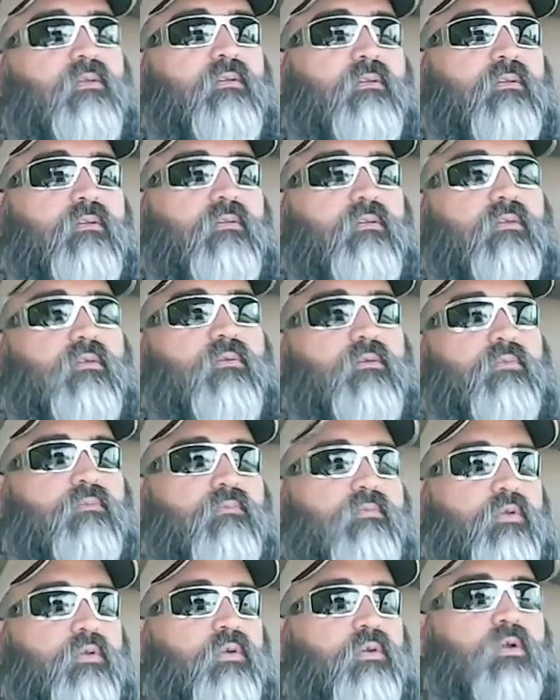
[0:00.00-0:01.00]
you know,
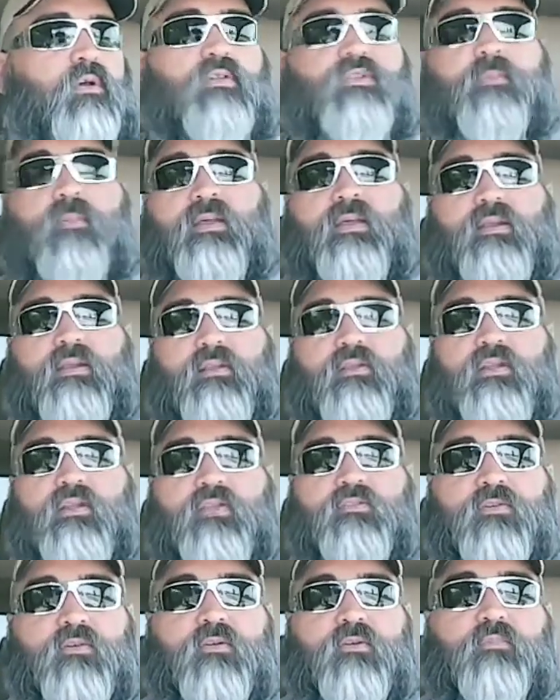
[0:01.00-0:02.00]
who knows about
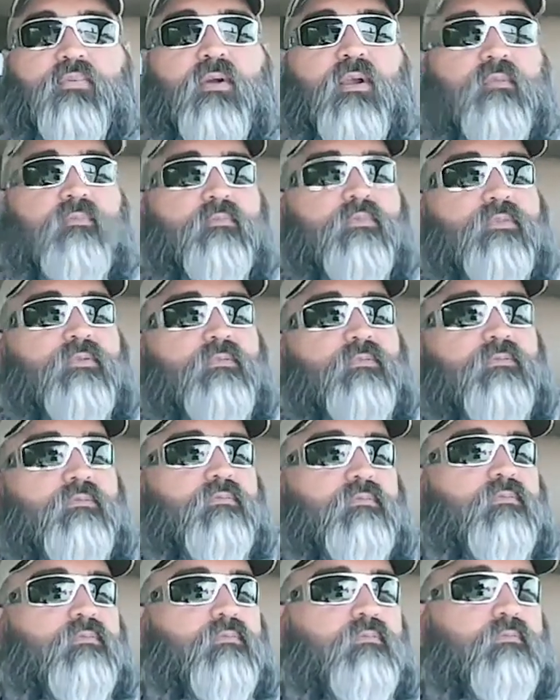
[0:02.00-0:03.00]
electrical problems?
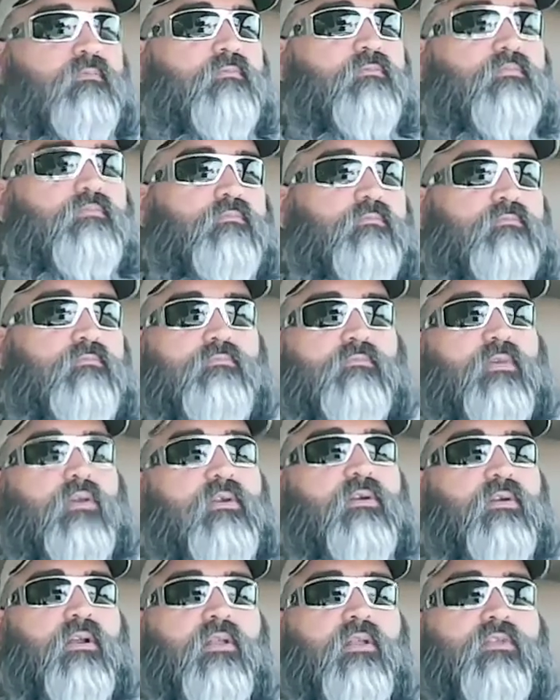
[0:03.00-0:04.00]

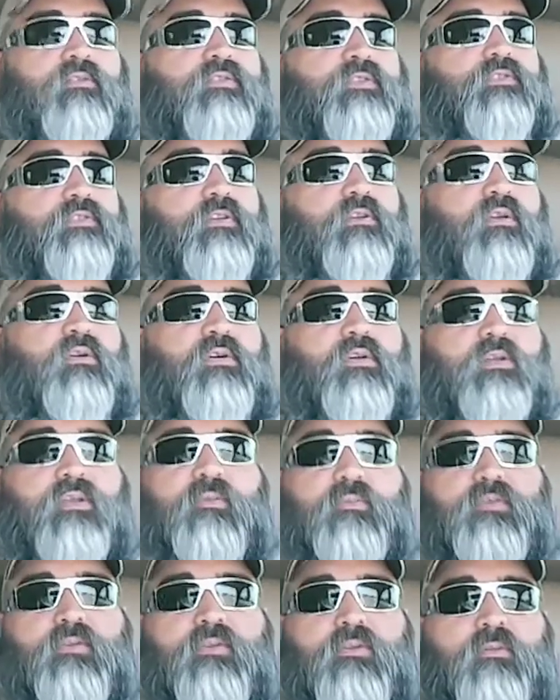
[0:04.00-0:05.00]
$100 just to go hook it
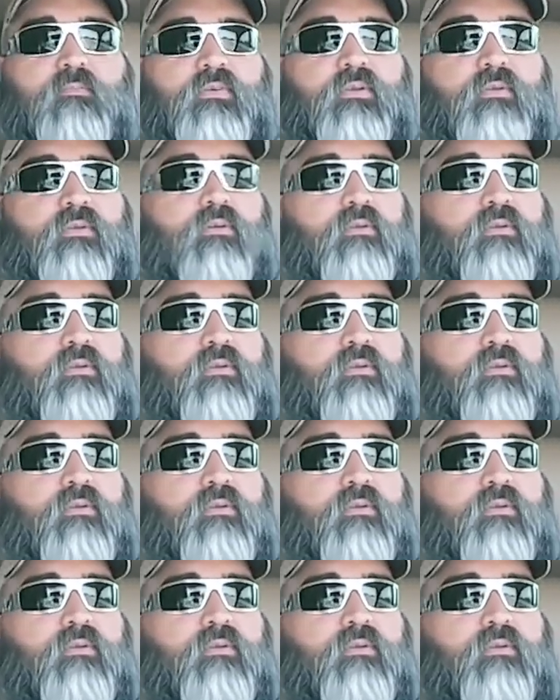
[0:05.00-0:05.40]
up to the computer,